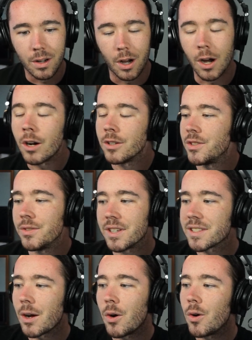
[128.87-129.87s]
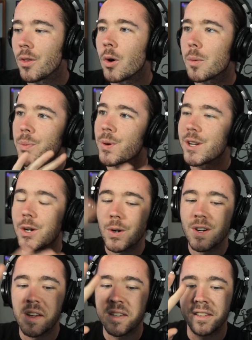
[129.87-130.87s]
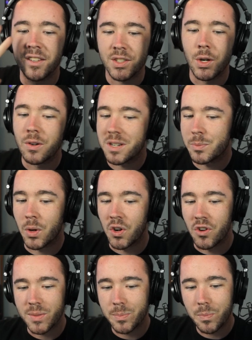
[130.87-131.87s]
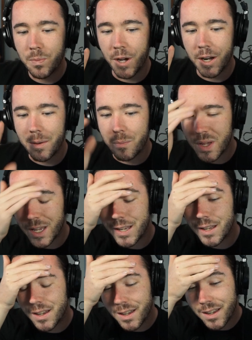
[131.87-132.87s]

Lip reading: Oh, dude, the whole pre-chorus and this chorus part are just gonna be